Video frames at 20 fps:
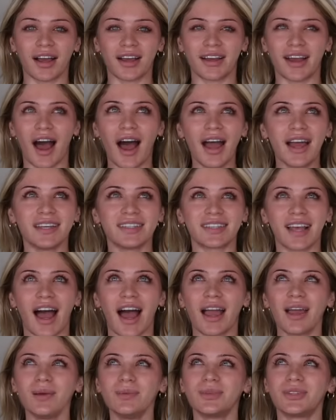guys,
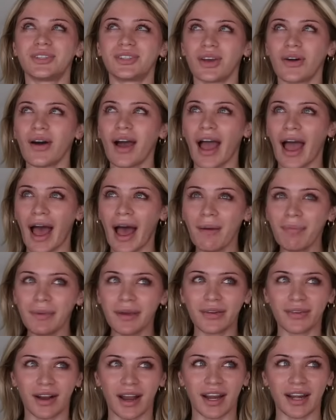I am so
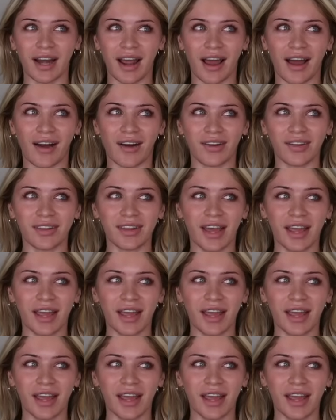happy right now.